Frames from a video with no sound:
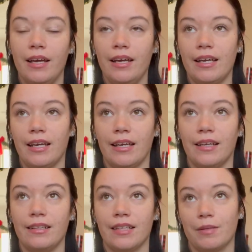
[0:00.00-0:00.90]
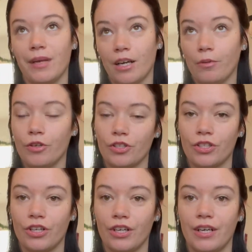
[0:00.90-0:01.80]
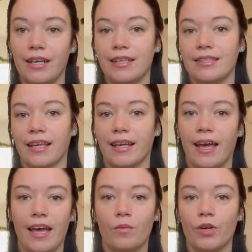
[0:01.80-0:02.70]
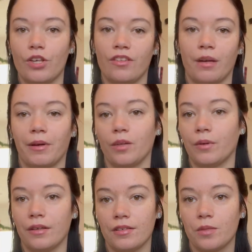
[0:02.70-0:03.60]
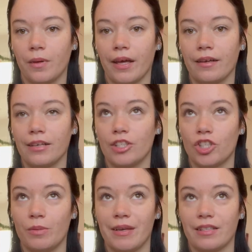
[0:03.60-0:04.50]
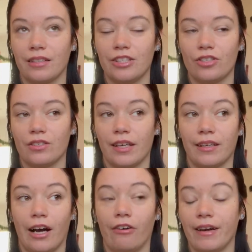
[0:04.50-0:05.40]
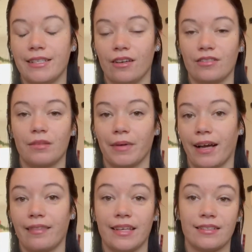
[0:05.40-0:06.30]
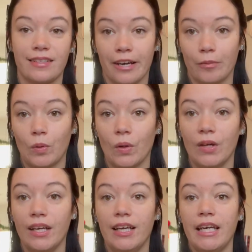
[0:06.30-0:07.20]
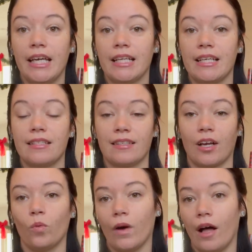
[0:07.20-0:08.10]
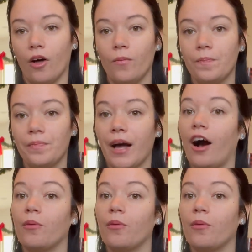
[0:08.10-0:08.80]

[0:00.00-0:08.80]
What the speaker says: and this man approaches her and is like, hey, what do you think about the window display? And she basically just like outright tells him like, I think it's terrible. And he's like, well, how